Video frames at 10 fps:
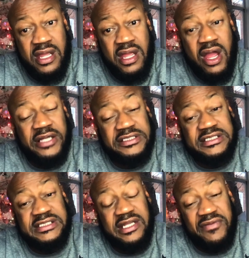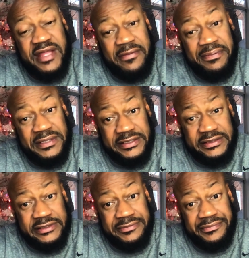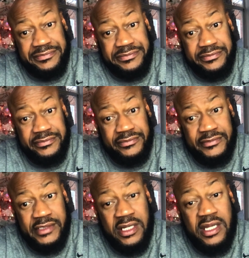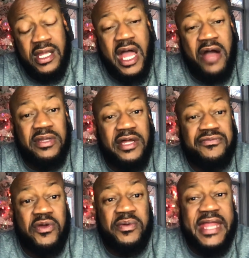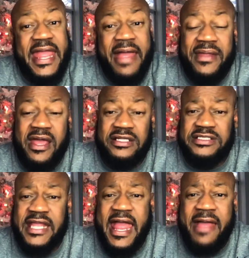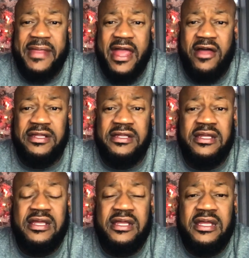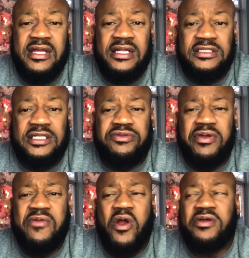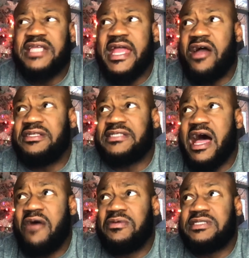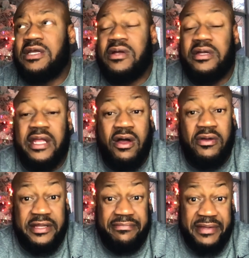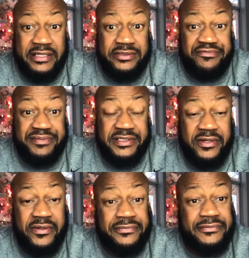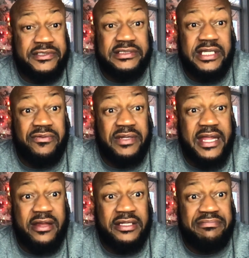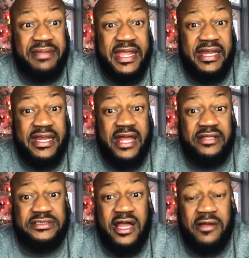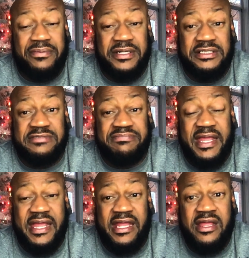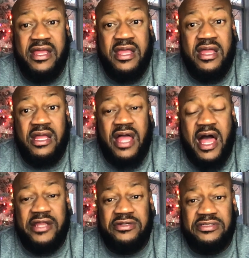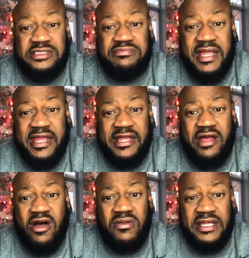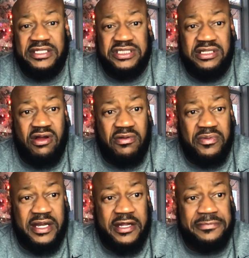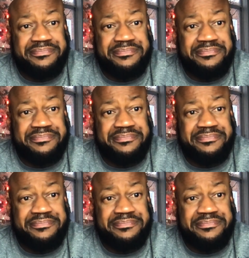Or just City of Atlanta Police? I would love to know what DeKalb County, because DeKalb County, the three worst counties, I would say, they all getting bad, truth be told, because Henry County is bad now, Stockbridge is bad, Conyers is bad, all that shit horrible now.